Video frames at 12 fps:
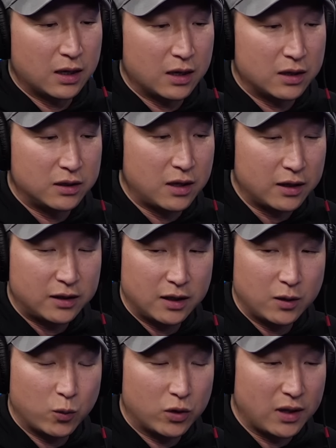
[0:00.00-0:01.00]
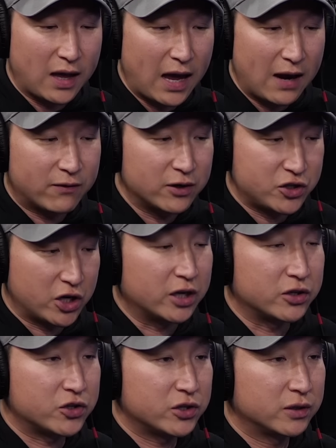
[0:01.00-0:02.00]
Nothing will ever
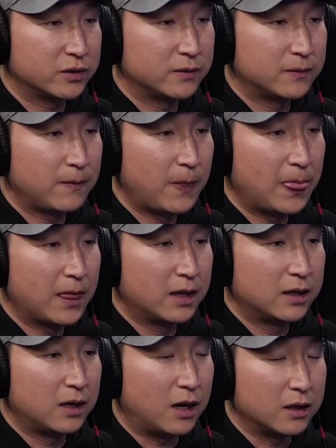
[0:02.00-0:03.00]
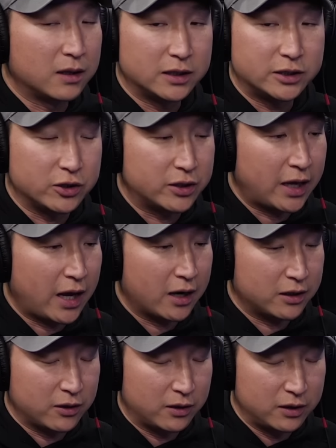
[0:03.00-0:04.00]
change unless
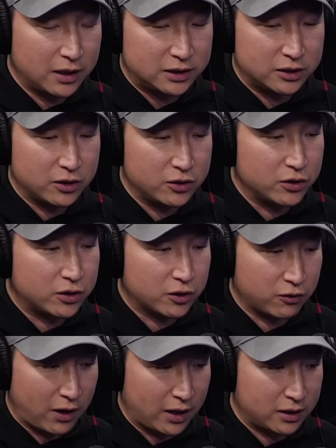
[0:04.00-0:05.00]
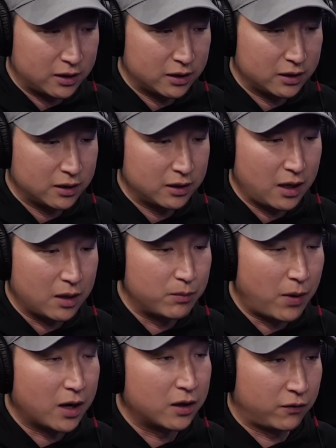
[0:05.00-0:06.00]
you correct and
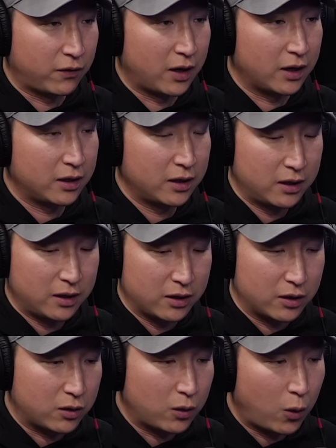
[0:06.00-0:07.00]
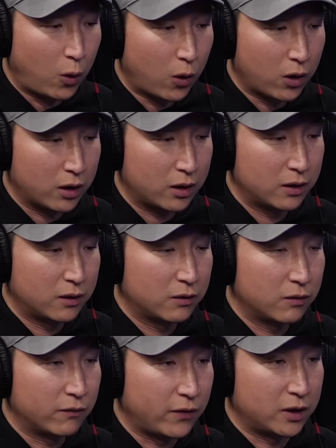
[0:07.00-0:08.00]
modify the core
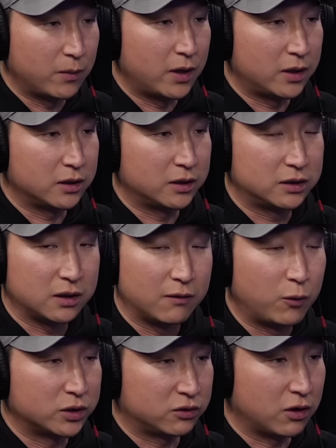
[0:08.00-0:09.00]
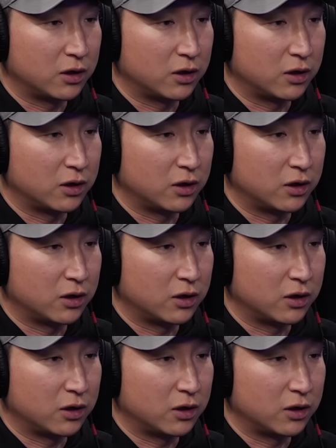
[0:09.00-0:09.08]
fundamentals of what's wrong.